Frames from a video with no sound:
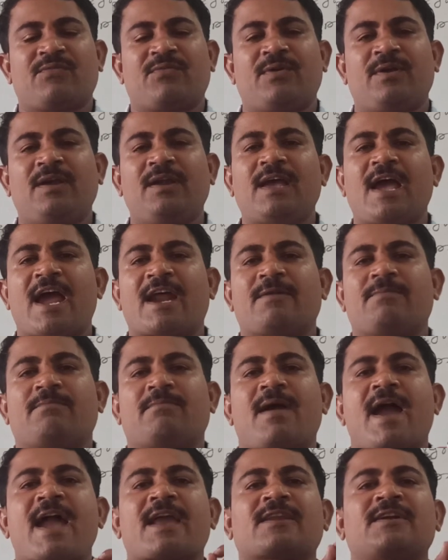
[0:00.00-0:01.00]
field
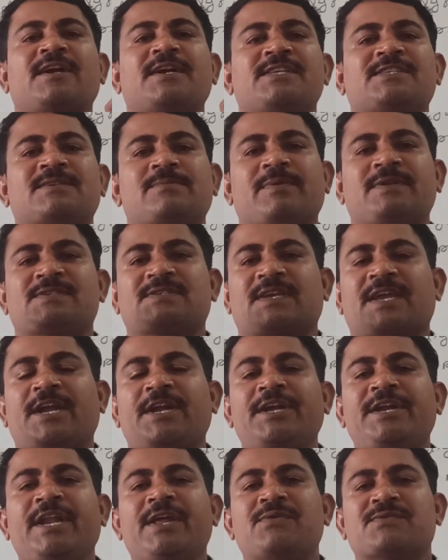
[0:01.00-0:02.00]
and magnetism is
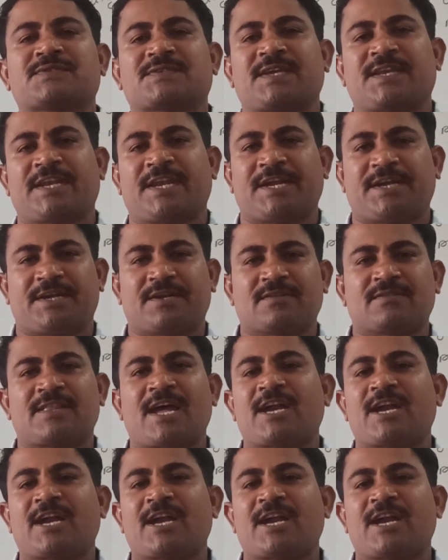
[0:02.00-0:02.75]
induced in it,